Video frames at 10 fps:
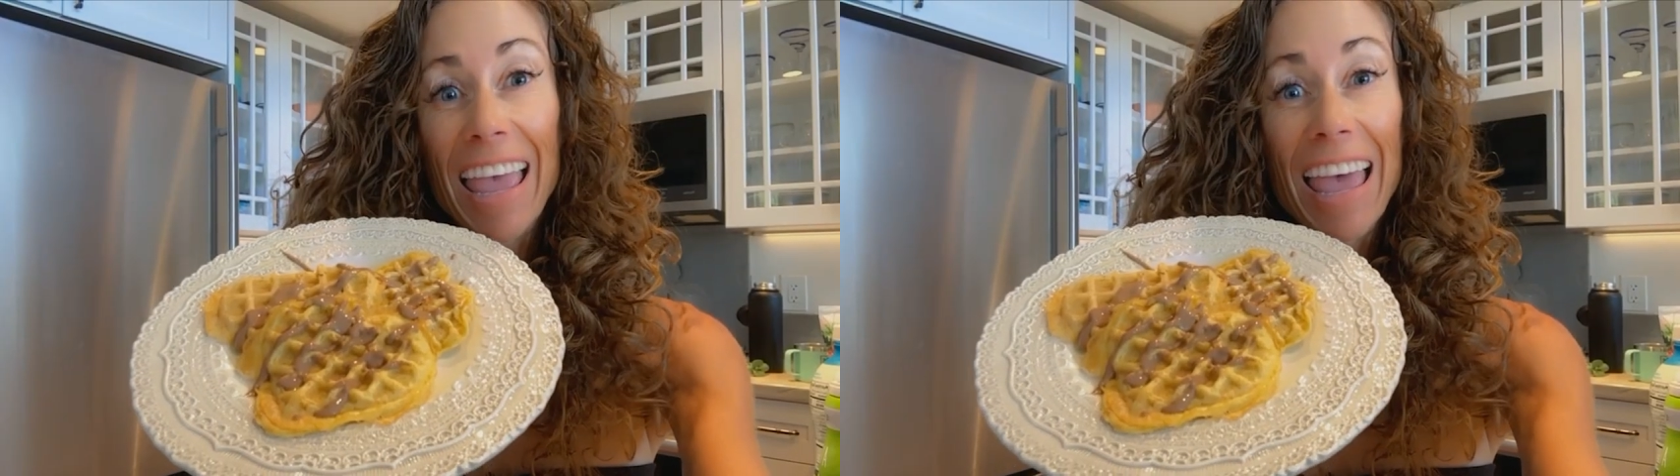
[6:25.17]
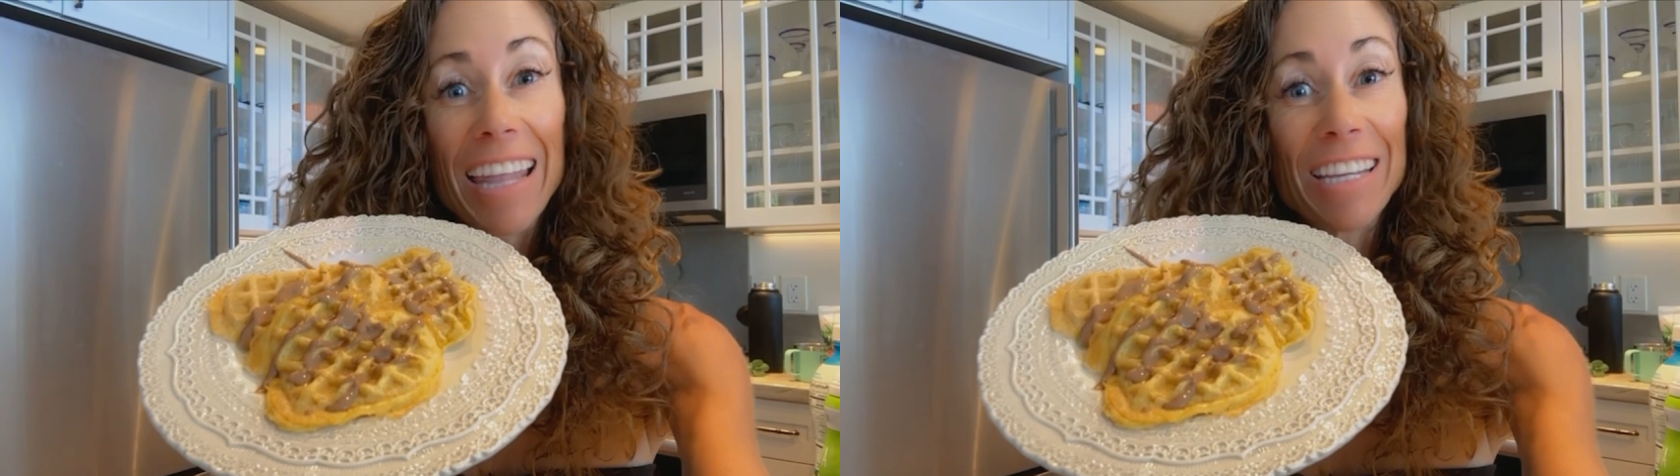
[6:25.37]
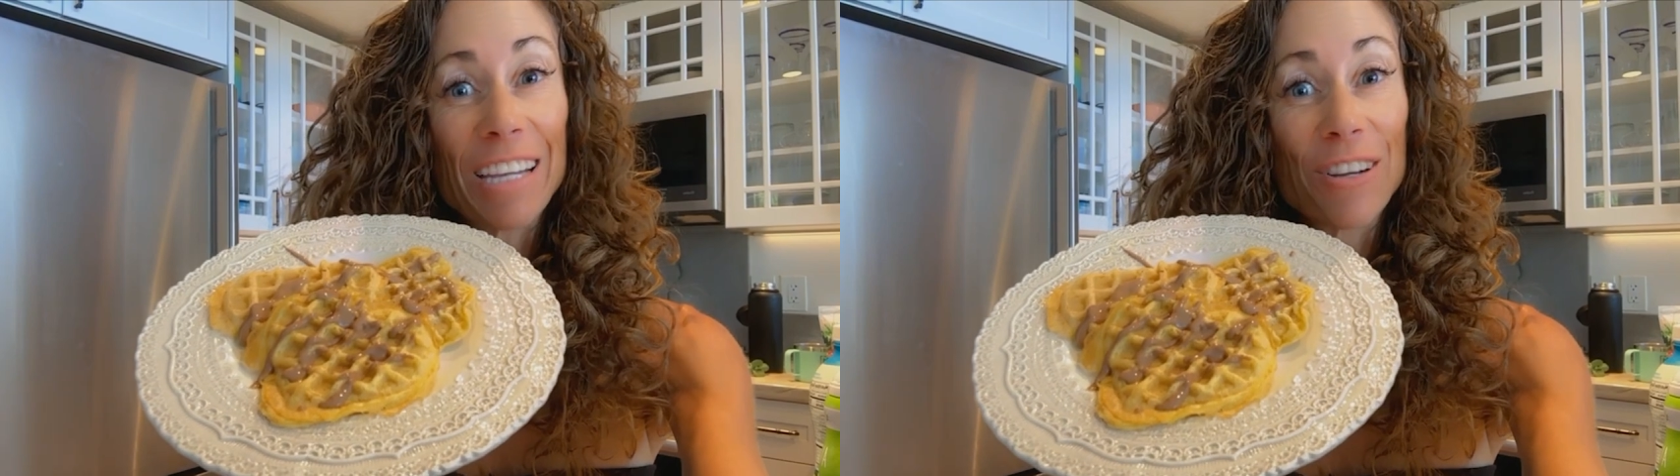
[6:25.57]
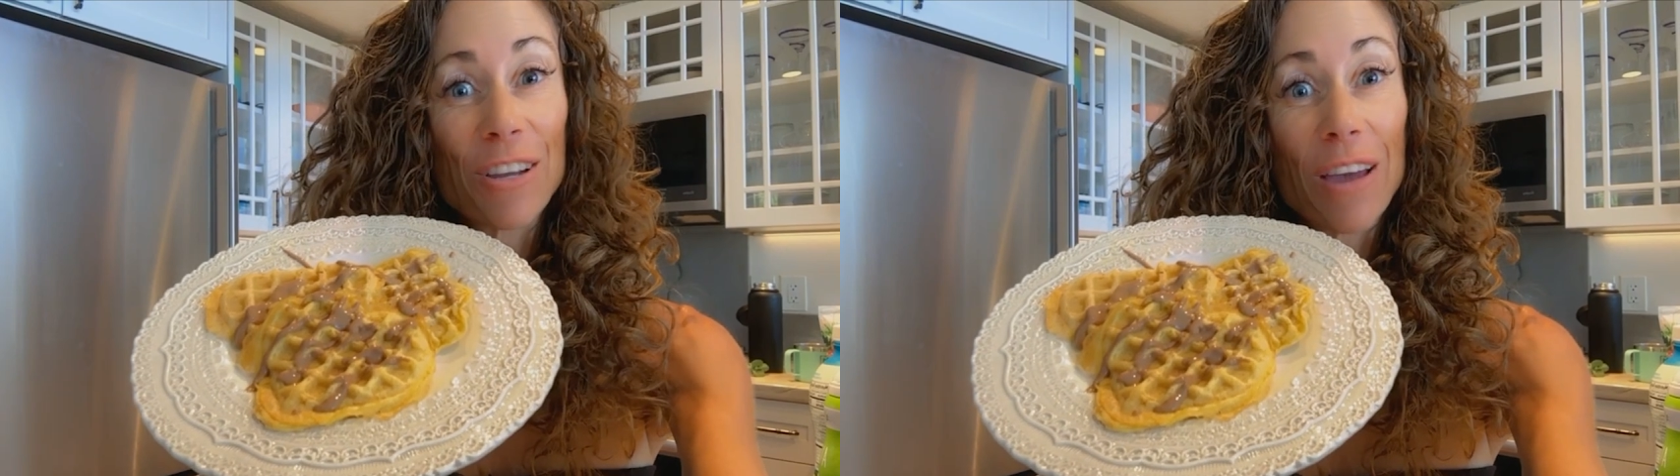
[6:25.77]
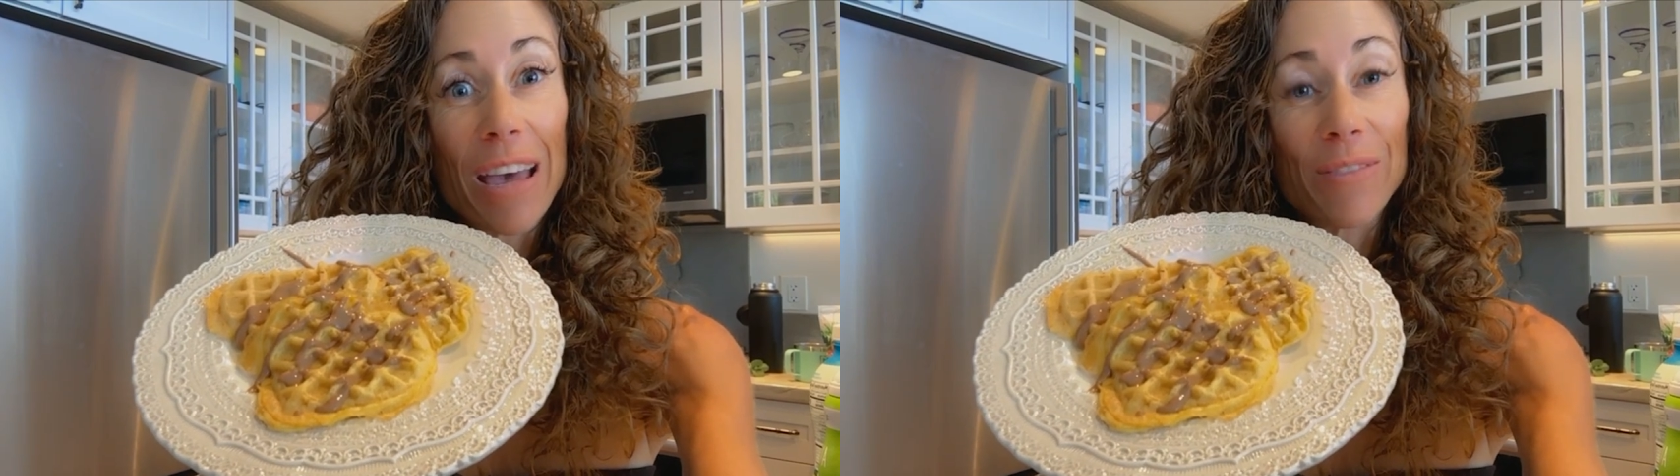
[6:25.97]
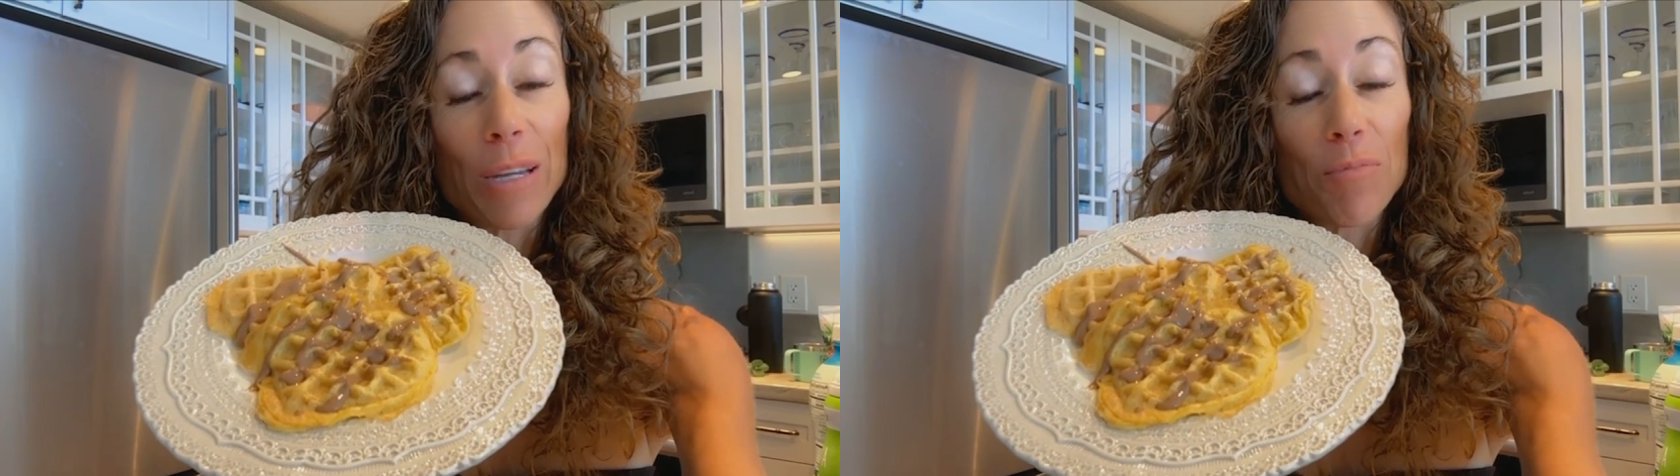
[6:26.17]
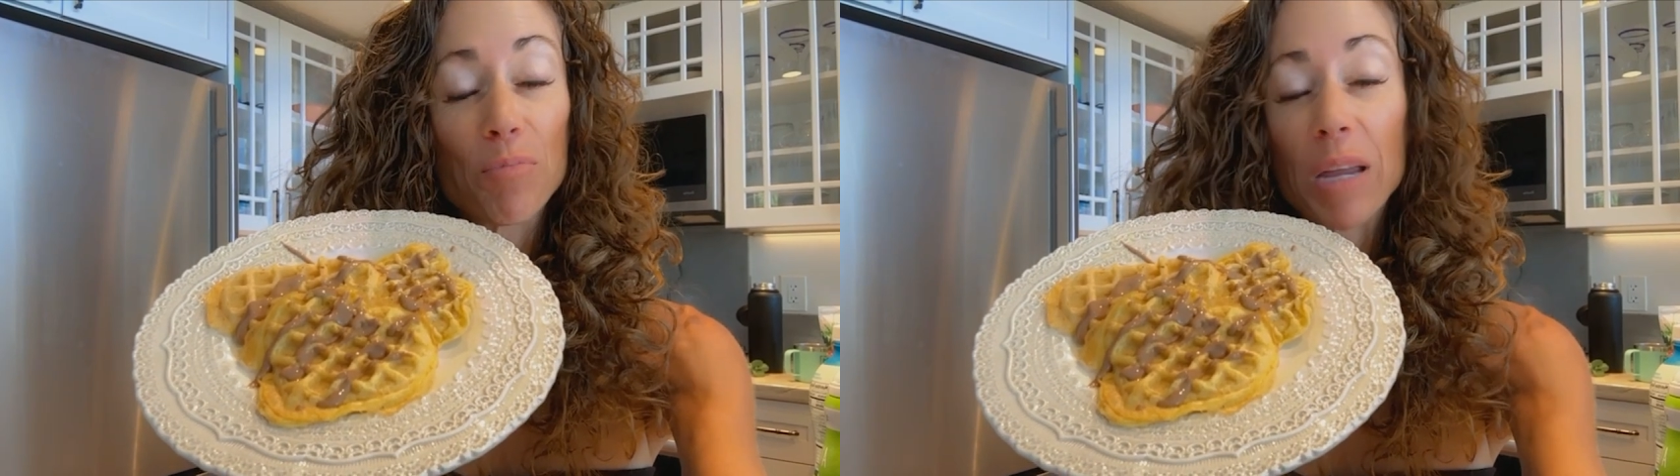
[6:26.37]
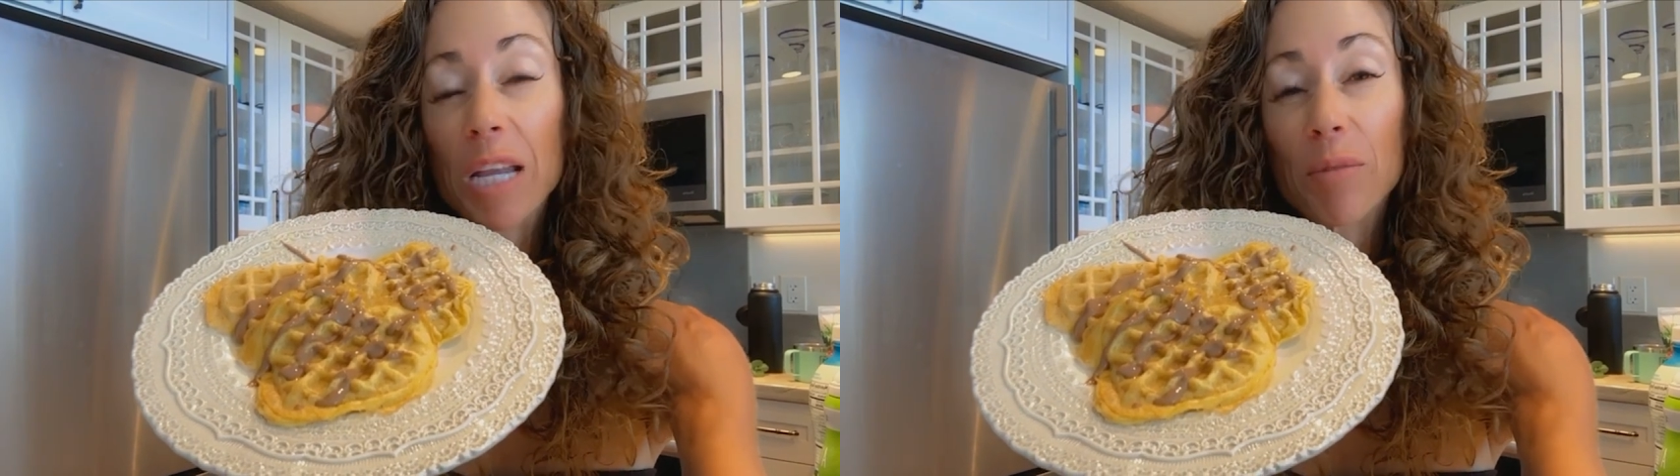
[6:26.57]
And here you have it,
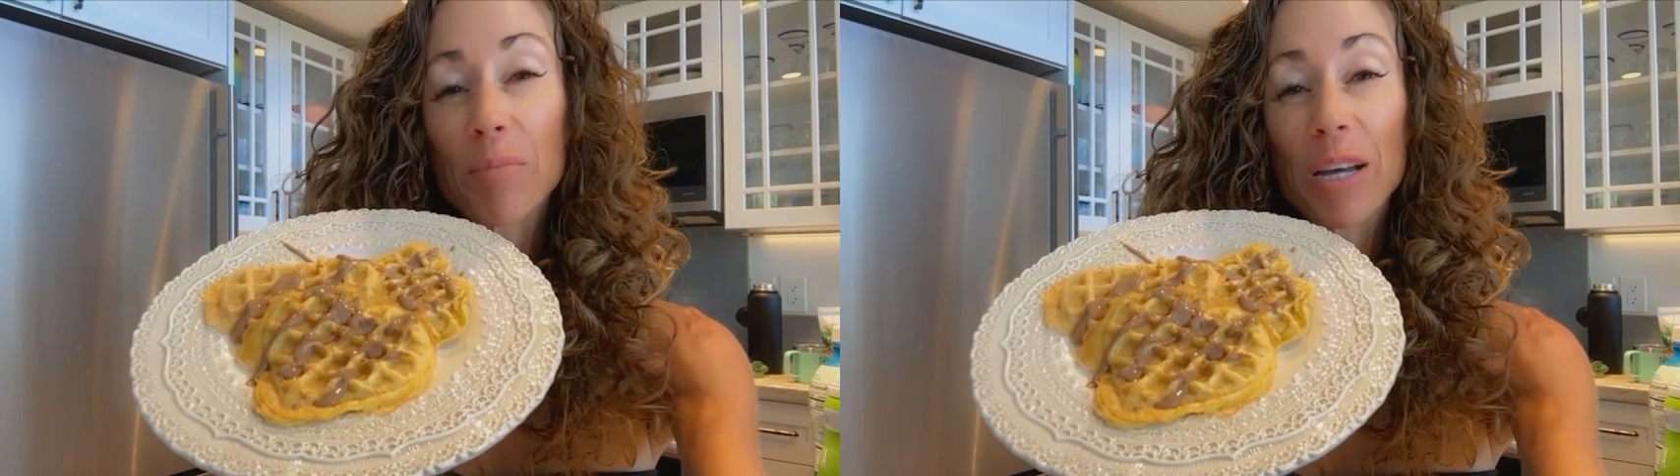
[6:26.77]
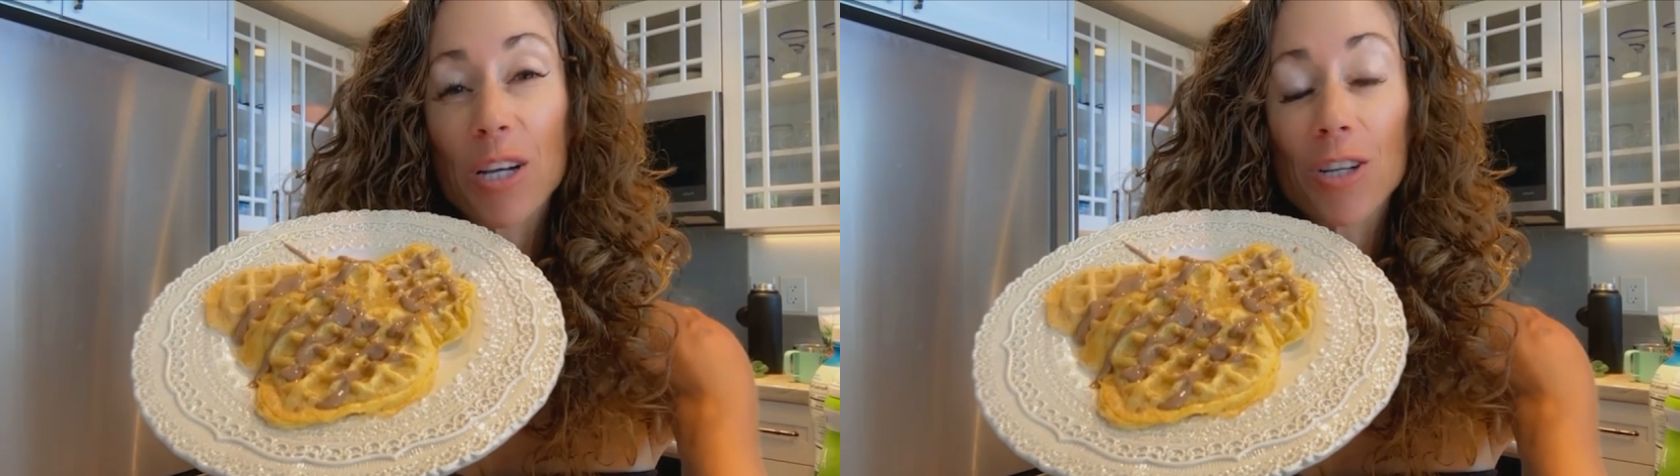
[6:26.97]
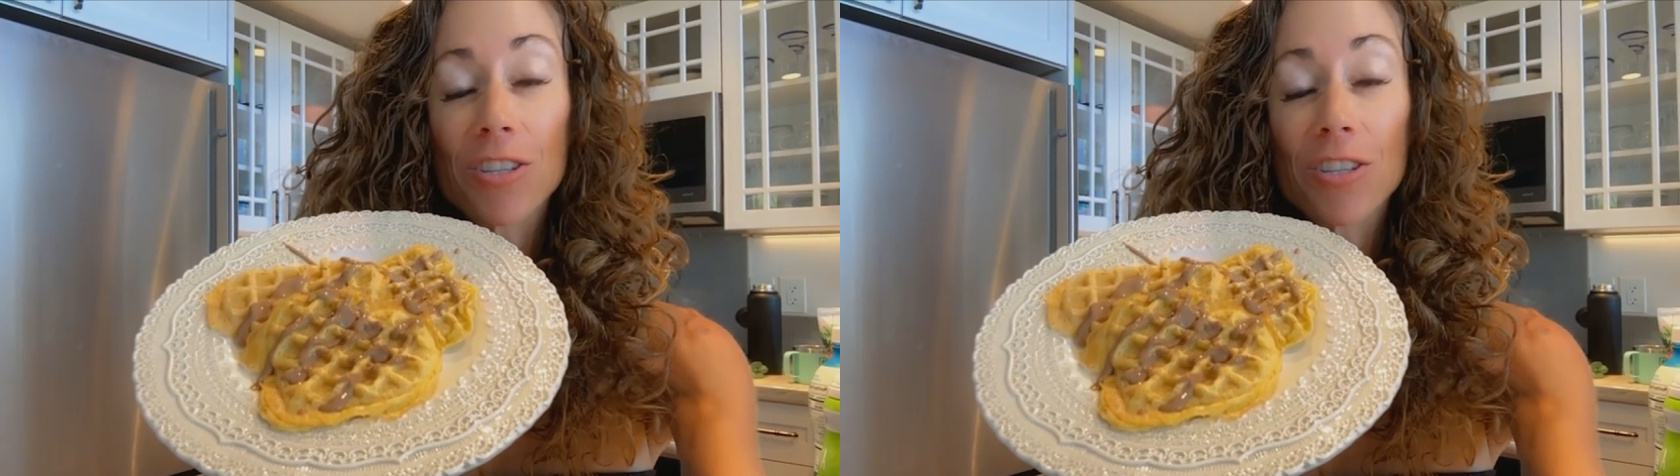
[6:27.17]
peanut butter